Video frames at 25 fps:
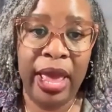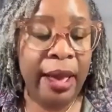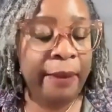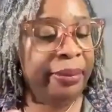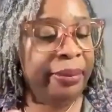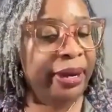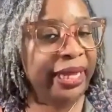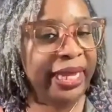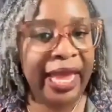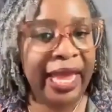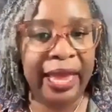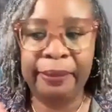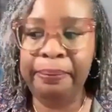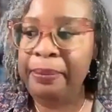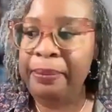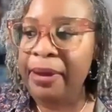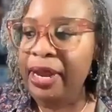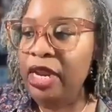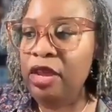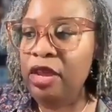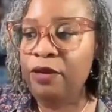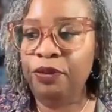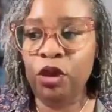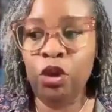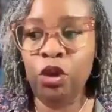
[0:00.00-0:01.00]
But again,
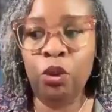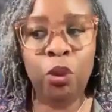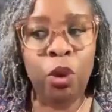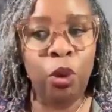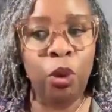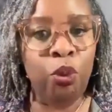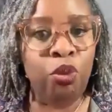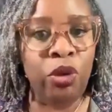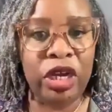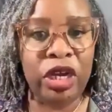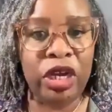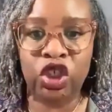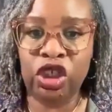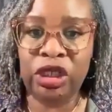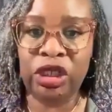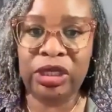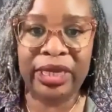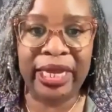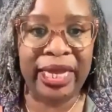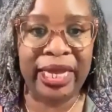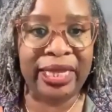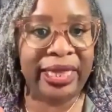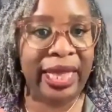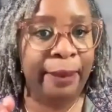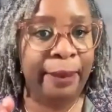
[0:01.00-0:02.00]
many of you were rushing to
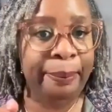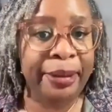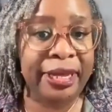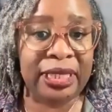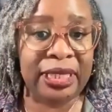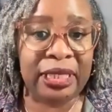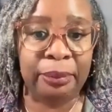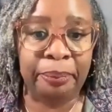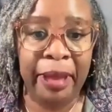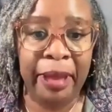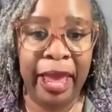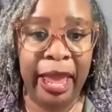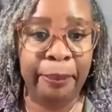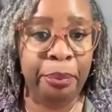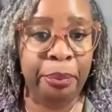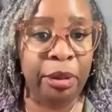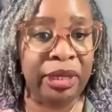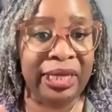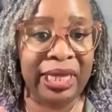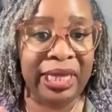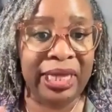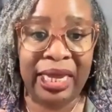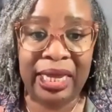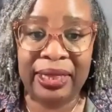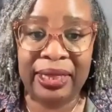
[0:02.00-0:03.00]
get that piece of paper,
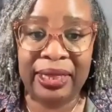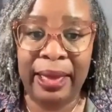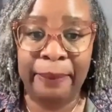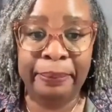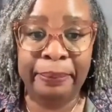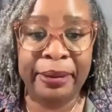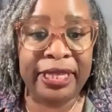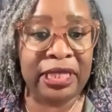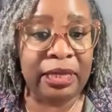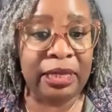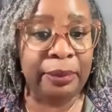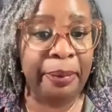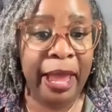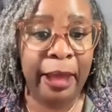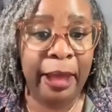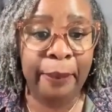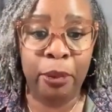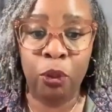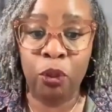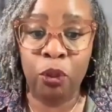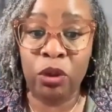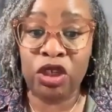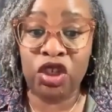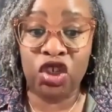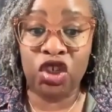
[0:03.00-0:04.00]
thinking that piece of paper
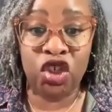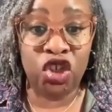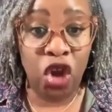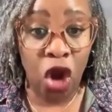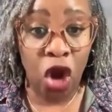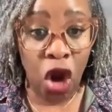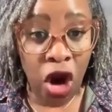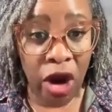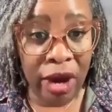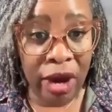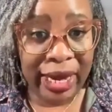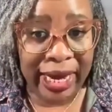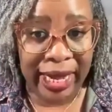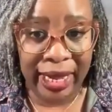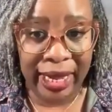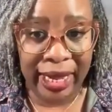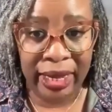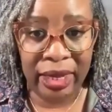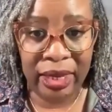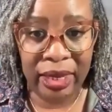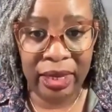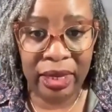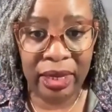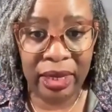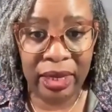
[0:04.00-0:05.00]
was
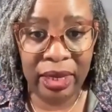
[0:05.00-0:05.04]
starting,